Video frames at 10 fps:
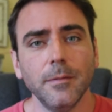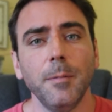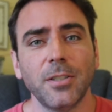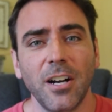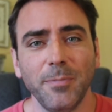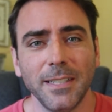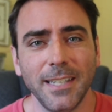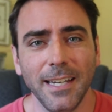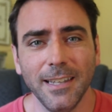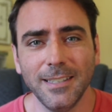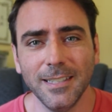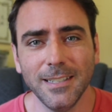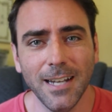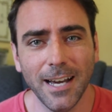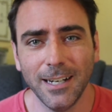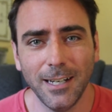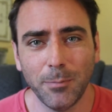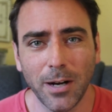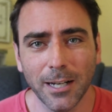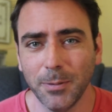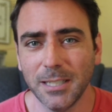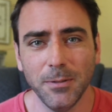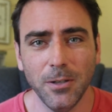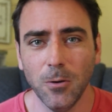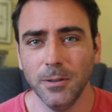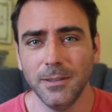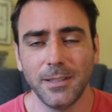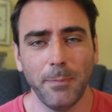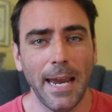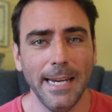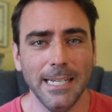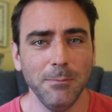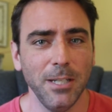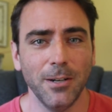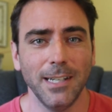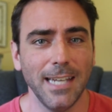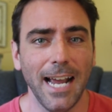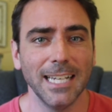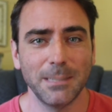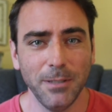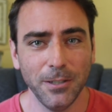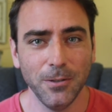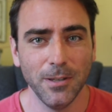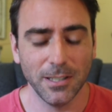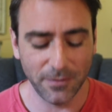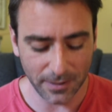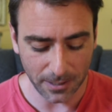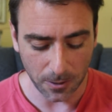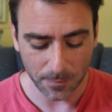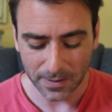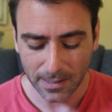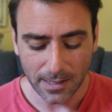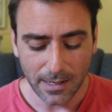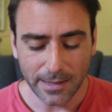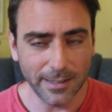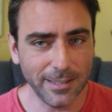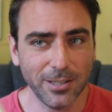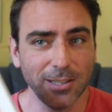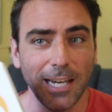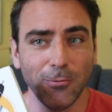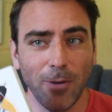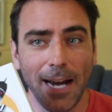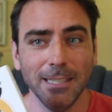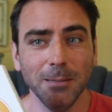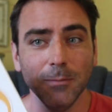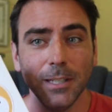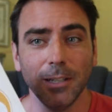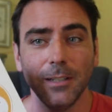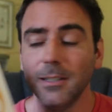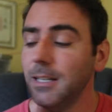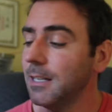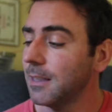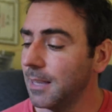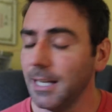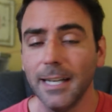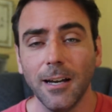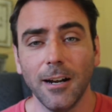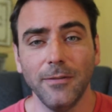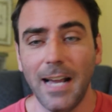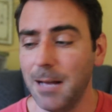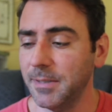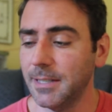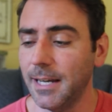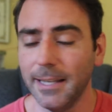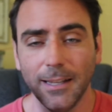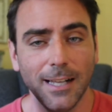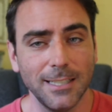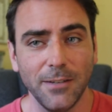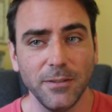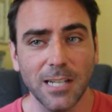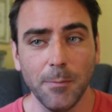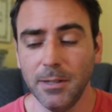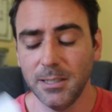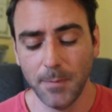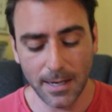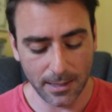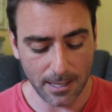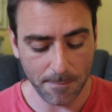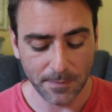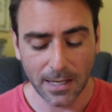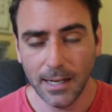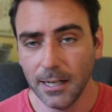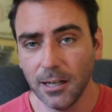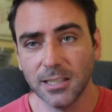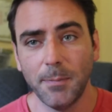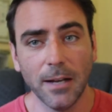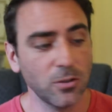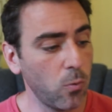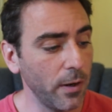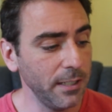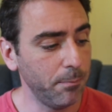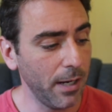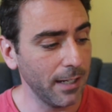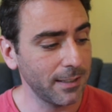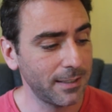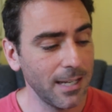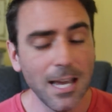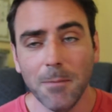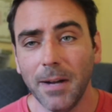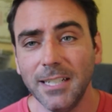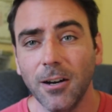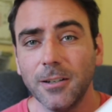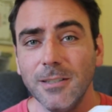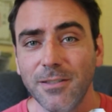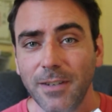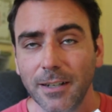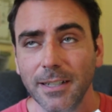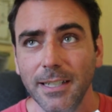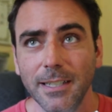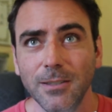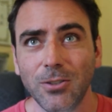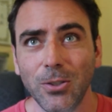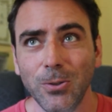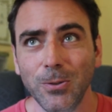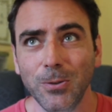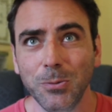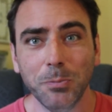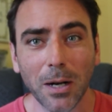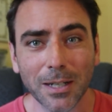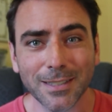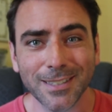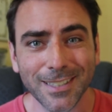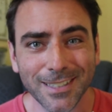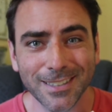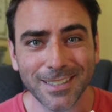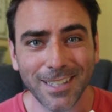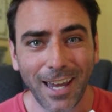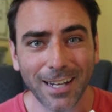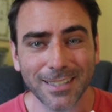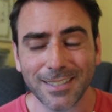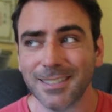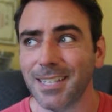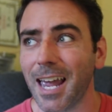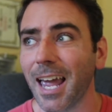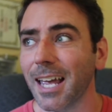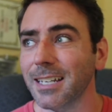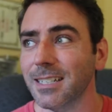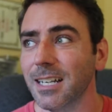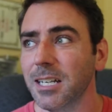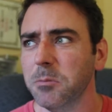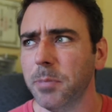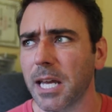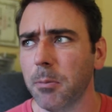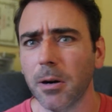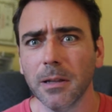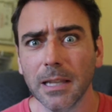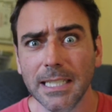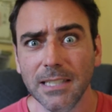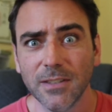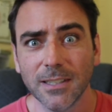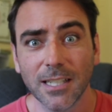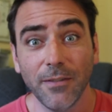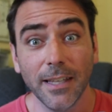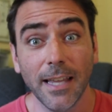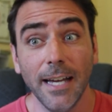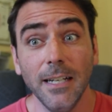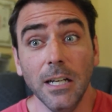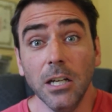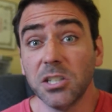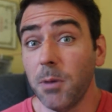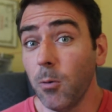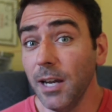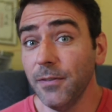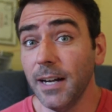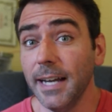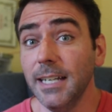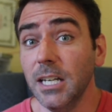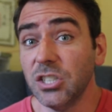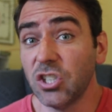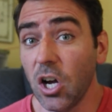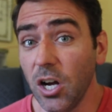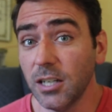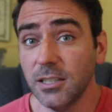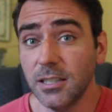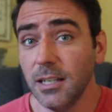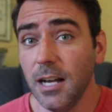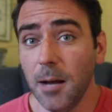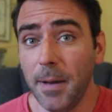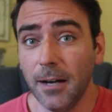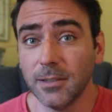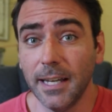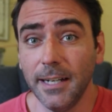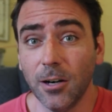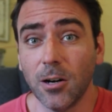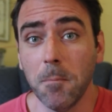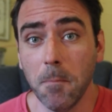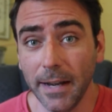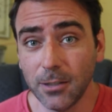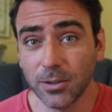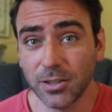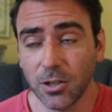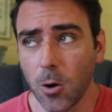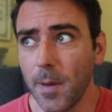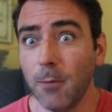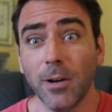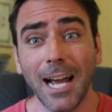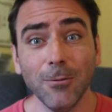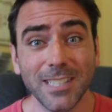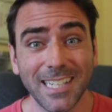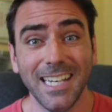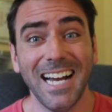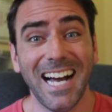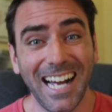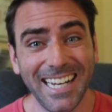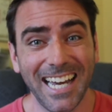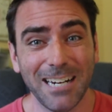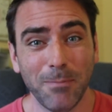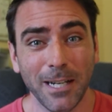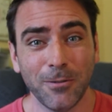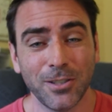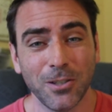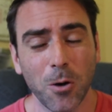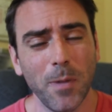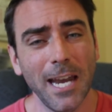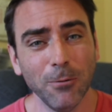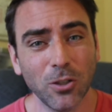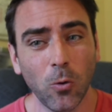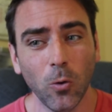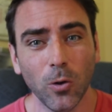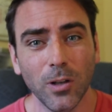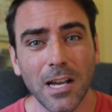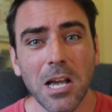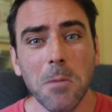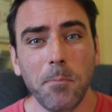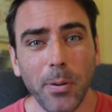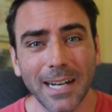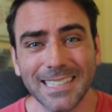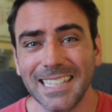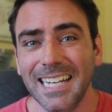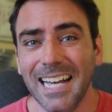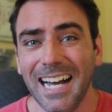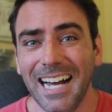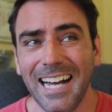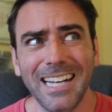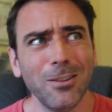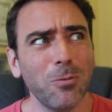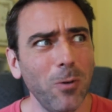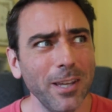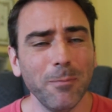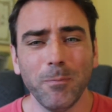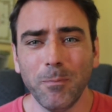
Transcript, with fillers: me start off by saying this is not a product placement. No one's paying me or has asked me to do this video. This is just a random little thing I got off Amazon. I think lots of different companies make them. It cost about 20 bucks. My daughter is very into bugs and insects and picking apart leaves and stuff like that. So my wife and I talked about getting her a microscope. And when I was a kid, I had a microscope and it was cool, but one of the